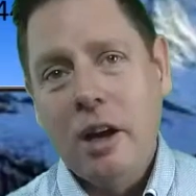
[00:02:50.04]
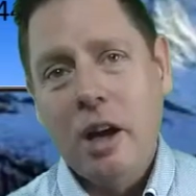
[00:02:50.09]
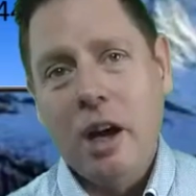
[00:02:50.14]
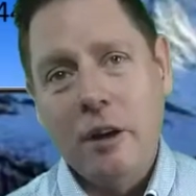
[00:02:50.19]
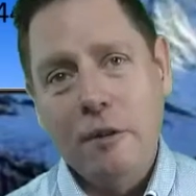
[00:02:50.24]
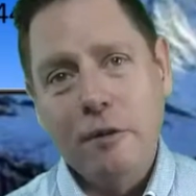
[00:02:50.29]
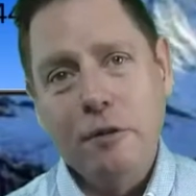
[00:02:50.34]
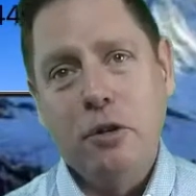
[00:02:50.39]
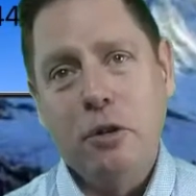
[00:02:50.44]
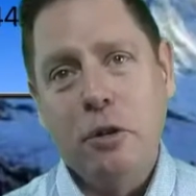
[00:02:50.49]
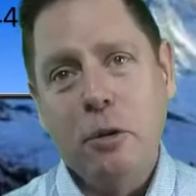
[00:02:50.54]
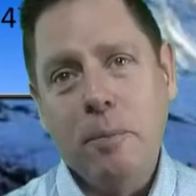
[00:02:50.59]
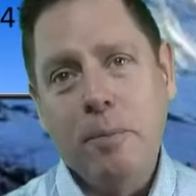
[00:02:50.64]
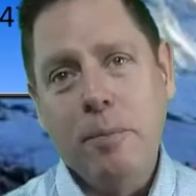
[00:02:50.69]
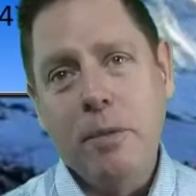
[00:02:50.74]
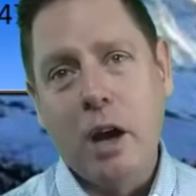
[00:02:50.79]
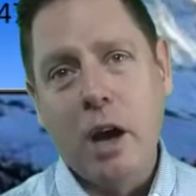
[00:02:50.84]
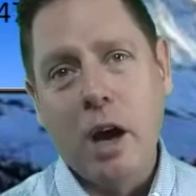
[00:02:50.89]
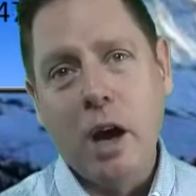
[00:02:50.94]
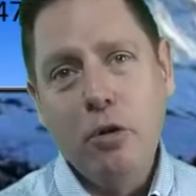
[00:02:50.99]
After
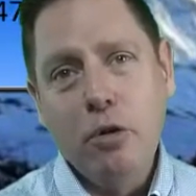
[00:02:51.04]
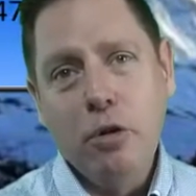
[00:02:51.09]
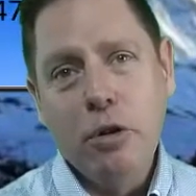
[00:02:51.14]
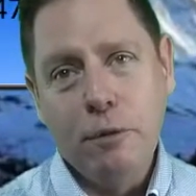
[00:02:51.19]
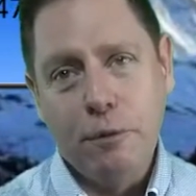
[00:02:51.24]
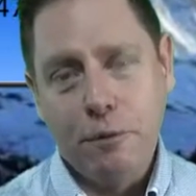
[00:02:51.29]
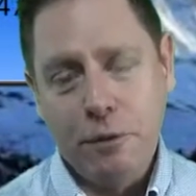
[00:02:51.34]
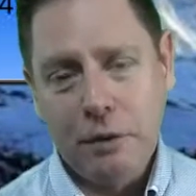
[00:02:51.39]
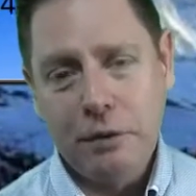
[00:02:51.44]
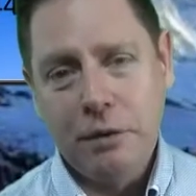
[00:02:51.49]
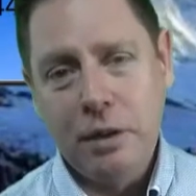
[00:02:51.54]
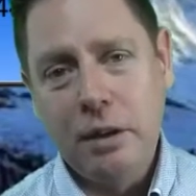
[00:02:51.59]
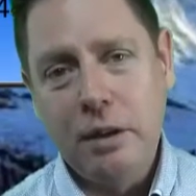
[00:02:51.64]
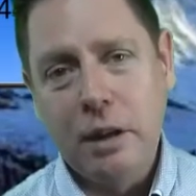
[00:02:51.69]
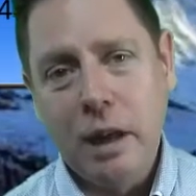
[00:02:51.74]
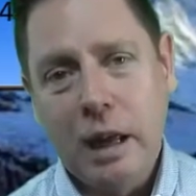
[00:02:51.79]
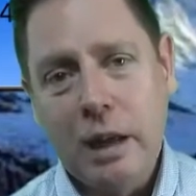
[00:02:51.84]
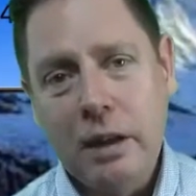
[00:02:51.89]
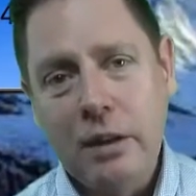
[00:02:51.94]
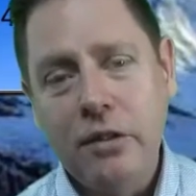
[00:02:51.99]
150
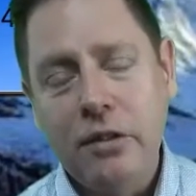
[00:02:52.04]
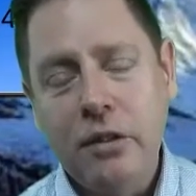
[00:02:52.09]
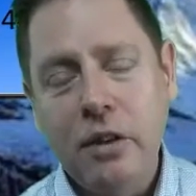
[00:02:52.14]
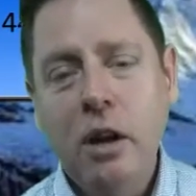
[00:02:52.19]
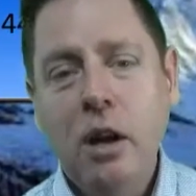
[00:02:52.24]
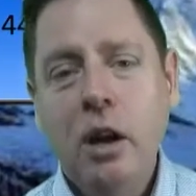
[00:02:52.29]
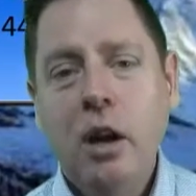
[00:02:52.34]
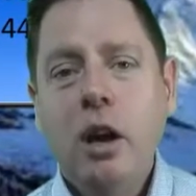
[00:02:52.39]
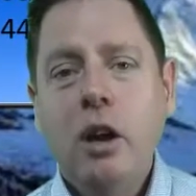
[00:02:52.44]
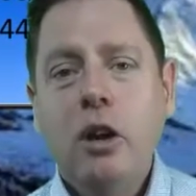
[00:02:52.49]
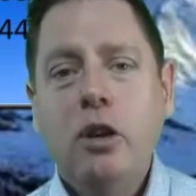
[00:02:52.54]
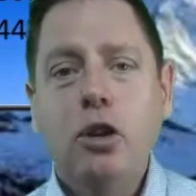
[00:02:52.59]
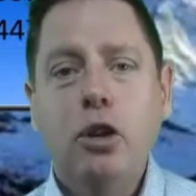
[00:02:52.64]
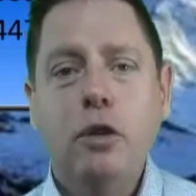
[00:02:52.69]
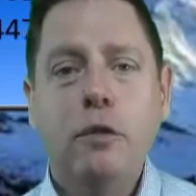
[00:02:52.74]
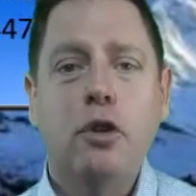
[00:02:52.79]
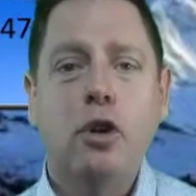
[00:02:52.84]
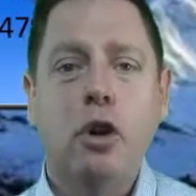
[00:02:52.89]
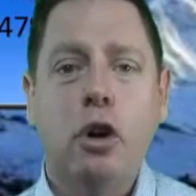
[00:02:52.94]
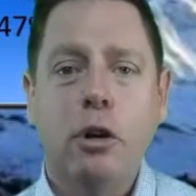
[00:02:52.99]
days,
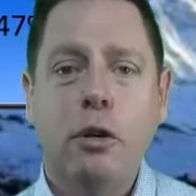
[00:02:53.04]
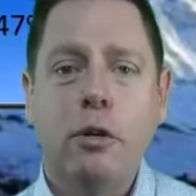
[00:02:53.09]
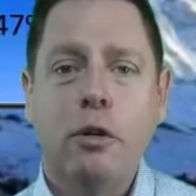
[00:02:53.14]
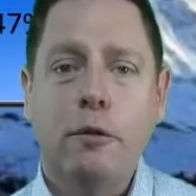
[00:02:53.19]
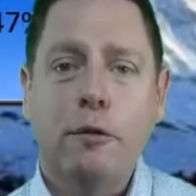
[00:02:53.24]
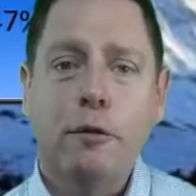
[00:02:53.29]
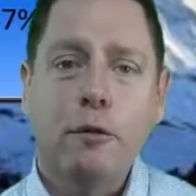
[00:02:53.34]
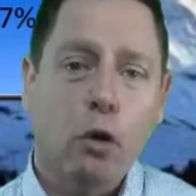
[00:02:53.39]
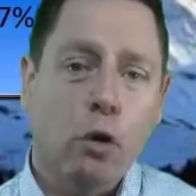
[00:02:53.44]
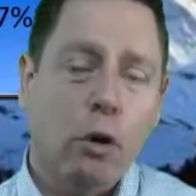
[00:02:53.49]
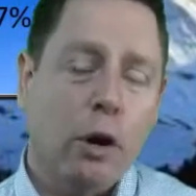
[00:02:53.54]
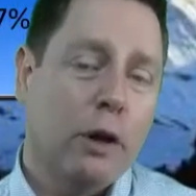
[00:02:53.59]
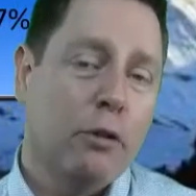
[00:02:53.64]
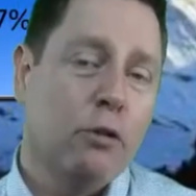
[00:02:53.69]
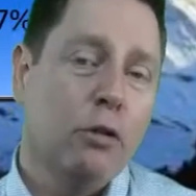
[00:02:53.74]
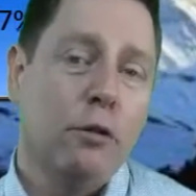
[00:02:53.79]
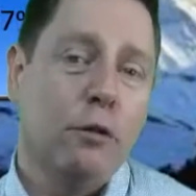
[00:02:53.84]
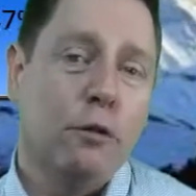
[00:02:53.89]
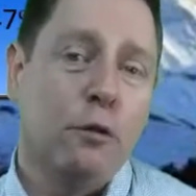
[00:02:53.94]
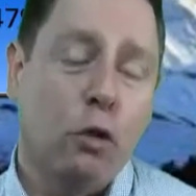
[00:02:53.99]
you've got
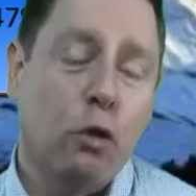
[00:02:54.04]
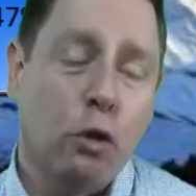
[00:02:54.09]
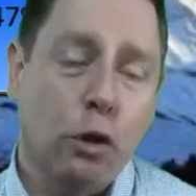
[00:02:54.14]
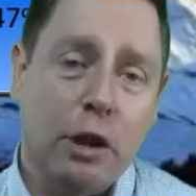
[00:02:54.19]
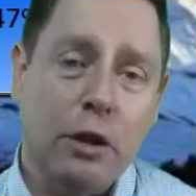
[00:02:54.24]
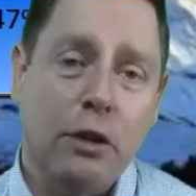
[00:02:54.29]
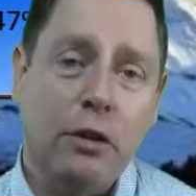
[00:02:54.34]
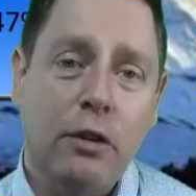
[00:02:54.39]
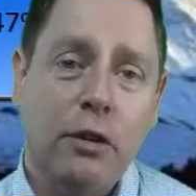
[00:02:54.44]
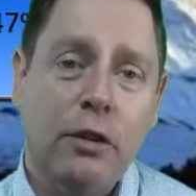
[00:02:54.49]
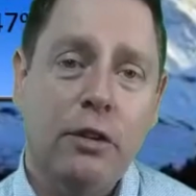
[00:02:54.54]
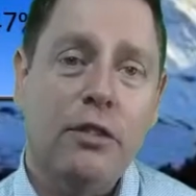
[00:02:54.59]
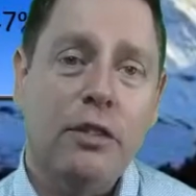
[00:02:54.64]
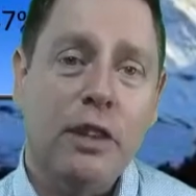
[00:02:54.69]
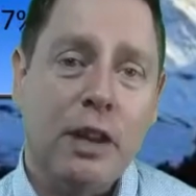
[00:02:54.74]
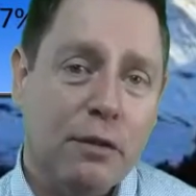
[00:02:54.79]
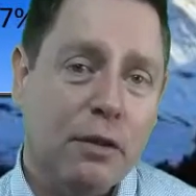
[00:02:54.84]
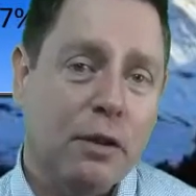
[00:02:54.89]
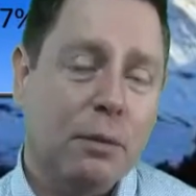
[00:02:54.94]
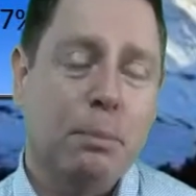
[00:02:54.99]

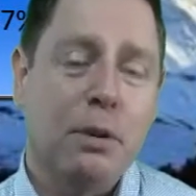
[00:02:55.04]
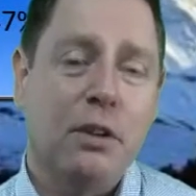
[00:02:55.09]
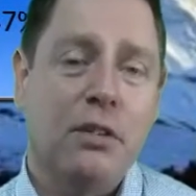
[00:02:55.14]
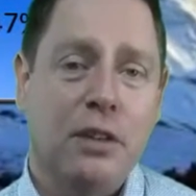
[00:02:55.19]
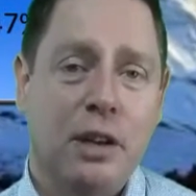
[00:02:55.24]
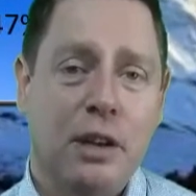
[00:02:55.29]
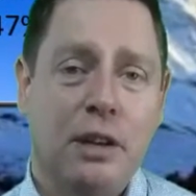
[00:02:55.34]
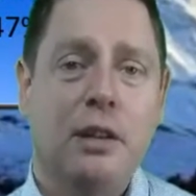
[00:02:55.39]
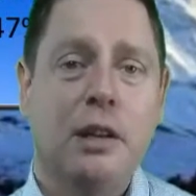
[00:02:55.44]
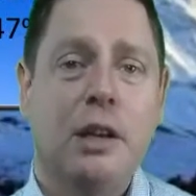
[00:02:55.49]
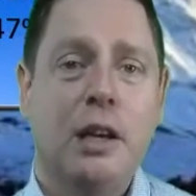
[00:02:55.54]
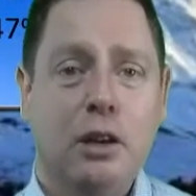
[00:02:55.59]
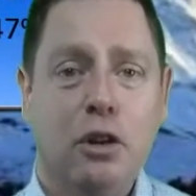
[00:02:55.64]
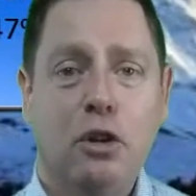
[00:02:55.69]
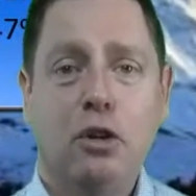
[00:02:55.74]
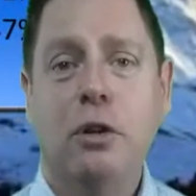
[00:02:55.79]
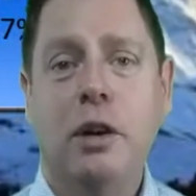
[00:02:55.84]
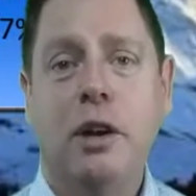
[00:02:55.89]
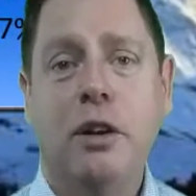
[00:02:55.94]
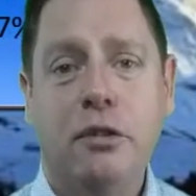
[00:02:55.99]
447%
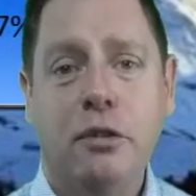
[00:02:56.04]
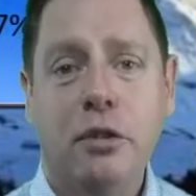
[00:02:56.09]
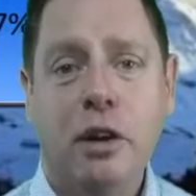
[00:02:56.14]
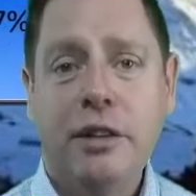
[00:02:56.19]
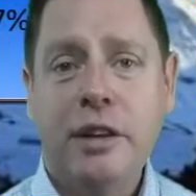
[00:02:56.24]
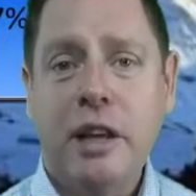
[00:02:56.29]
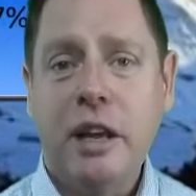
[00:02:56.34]
increase, right?